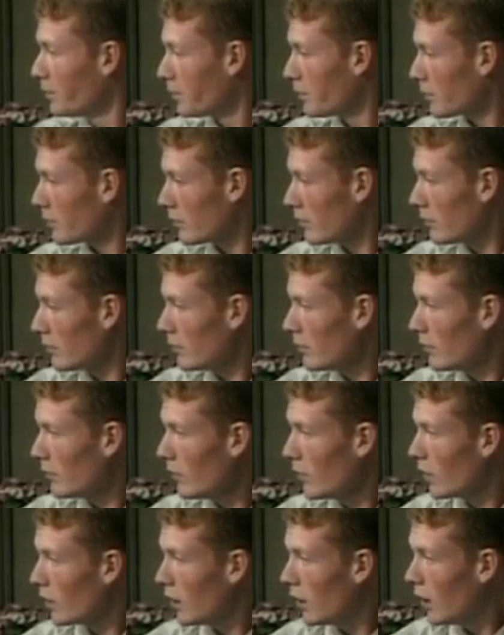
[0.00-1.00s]
Andrew, you're
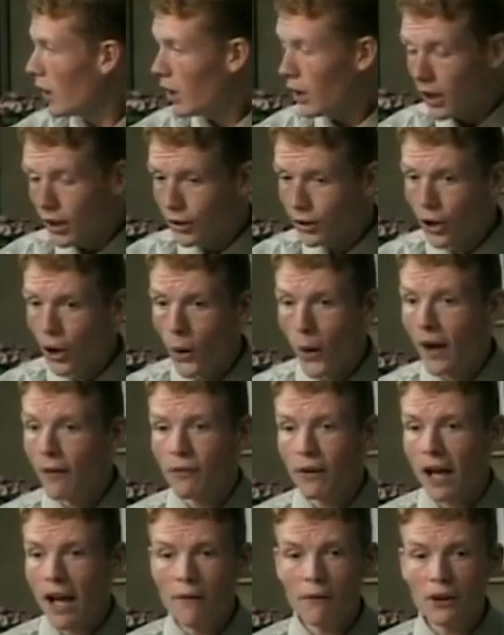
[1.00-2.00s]
not dead. Oh,
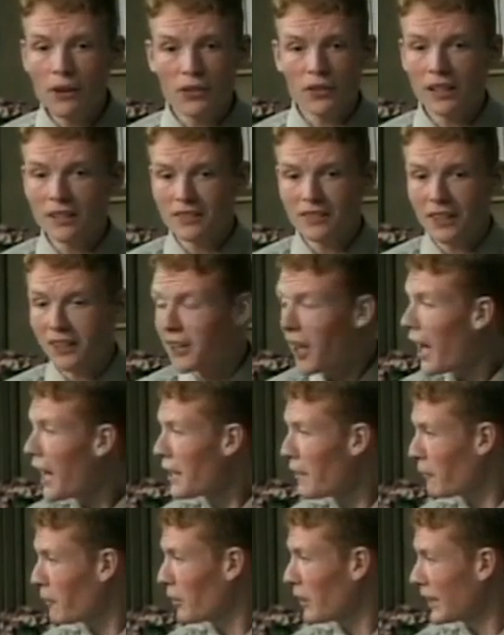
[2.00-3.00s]
ev everything's
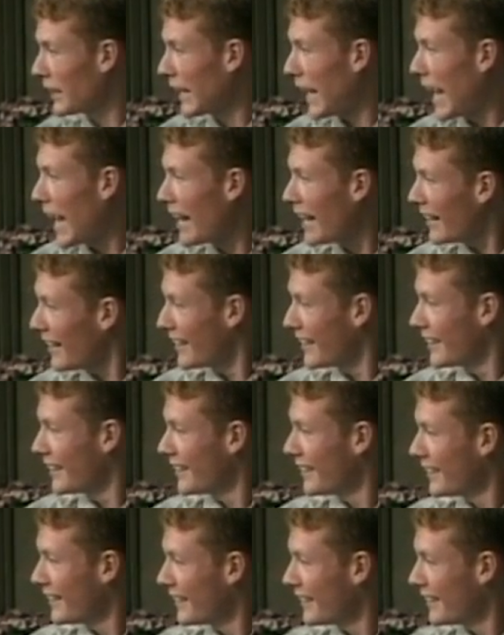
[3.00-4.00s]
delightful again.
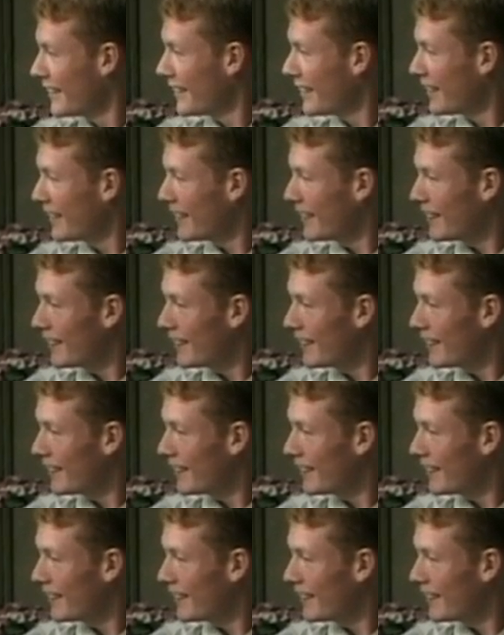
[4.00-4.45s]
That's